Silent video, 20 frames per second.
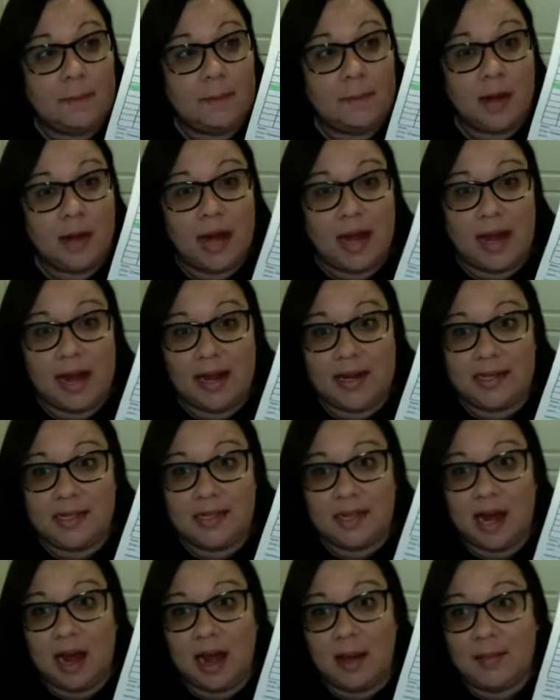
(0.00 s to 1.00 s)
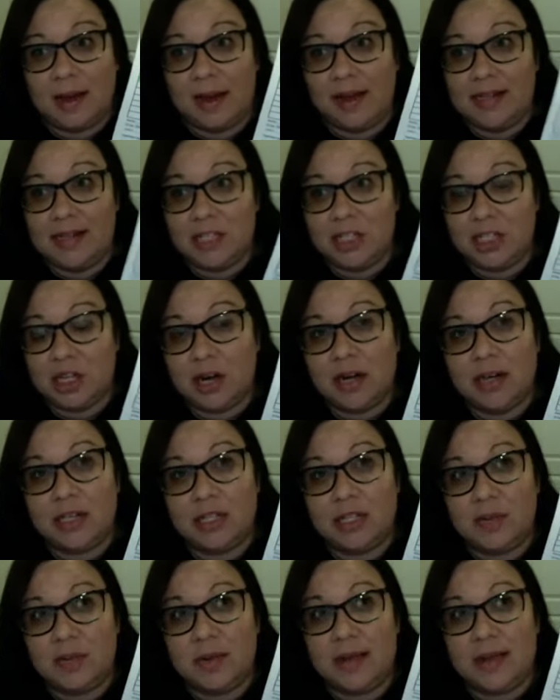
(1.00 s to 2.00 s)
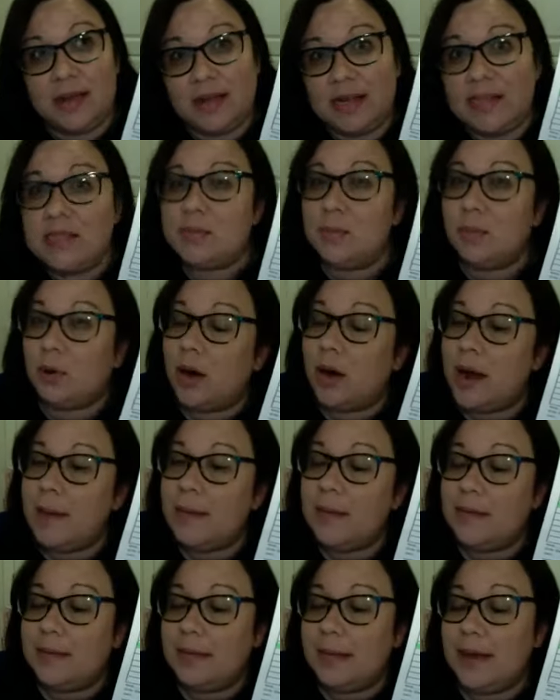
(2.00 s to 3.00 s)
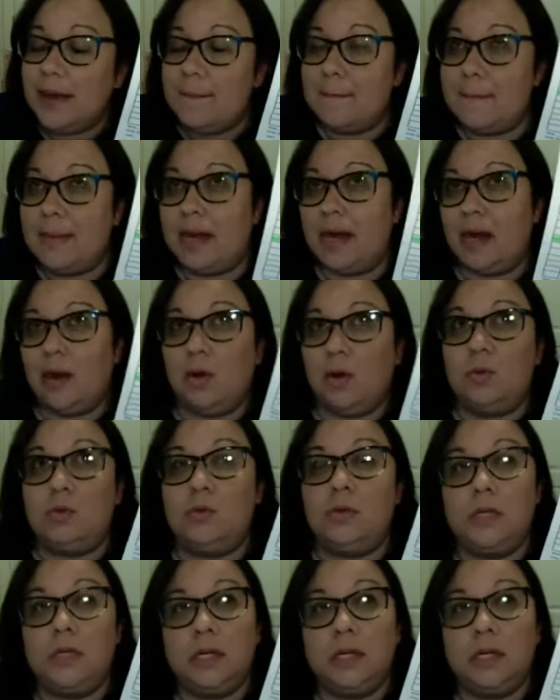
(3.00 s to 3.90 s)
but um, i started doing this probably about